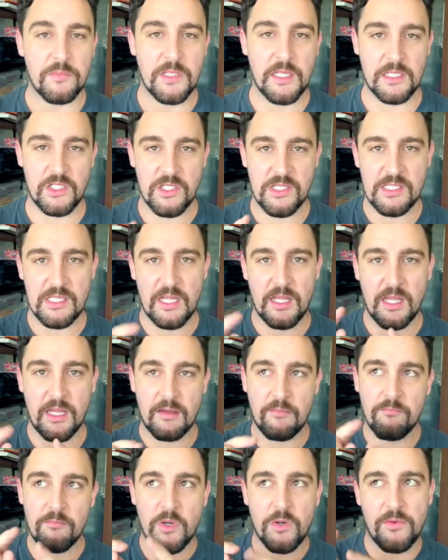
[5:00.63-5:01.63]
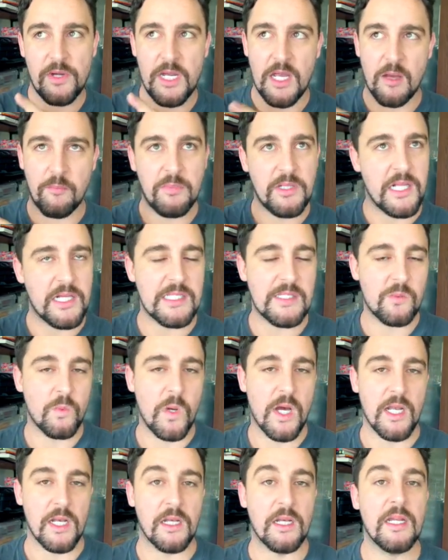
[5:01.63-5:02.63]
just say like Maria
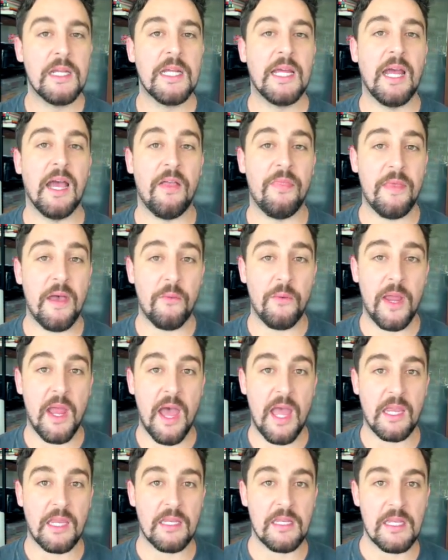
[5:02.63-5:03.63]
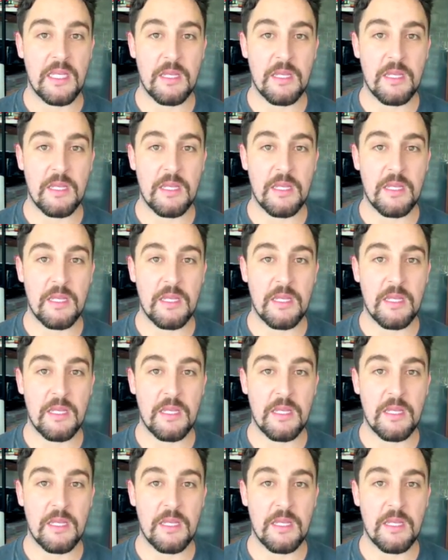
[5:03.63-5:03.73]
+1, and that way I can